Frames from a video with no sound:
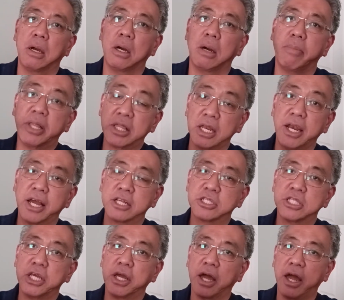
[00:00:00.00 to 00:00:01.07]
But the
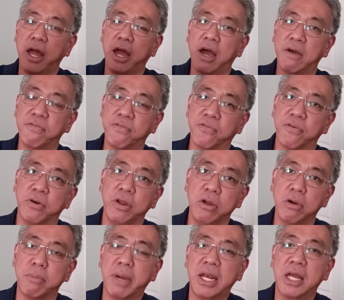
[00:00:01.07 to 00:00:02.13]
next thing I have for
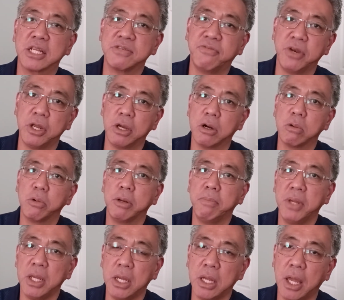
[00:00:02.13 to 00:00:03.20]
you in my next video
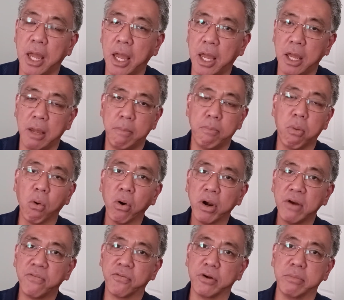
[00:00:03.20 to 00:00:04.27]
would be a
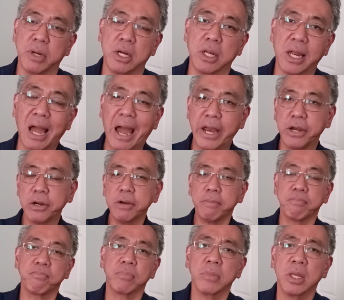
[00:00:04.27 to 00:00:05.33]
board from
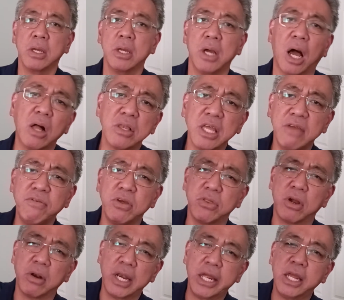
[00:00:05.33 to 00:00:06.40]
Geyer. I'll leave
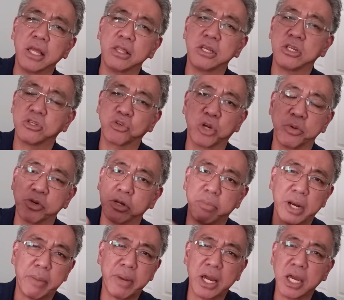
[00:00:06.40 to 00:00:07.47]
you their link in the
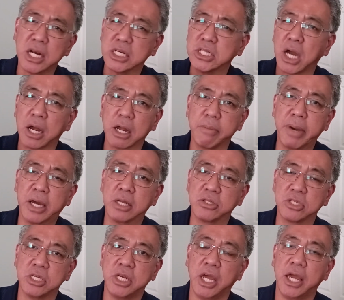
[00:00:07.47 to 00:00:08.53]
description, but I'm not going to talk about
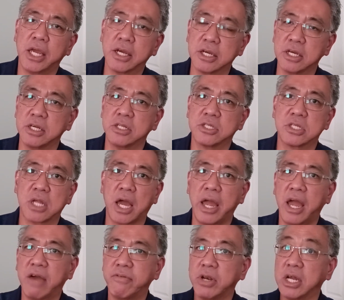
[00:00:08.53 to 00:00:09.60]
it today because
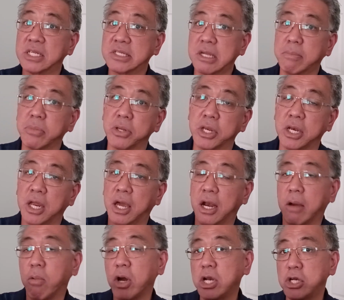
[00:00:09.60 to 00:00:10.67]
I haven't assembled it
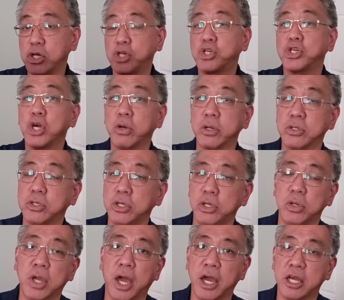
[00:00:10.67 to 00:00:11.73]
yet. I wanted to show it to
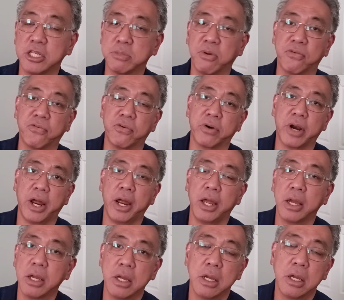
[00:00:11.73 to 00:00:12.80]
you guys before I